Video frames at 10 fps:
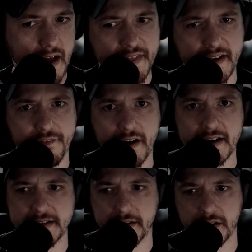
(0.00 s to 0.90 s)
it
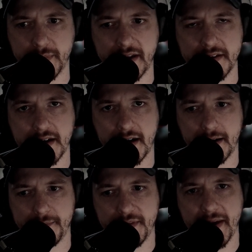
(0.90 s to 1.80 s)
varies a little bit.
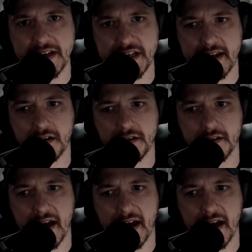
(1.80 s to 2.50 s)
The main channel,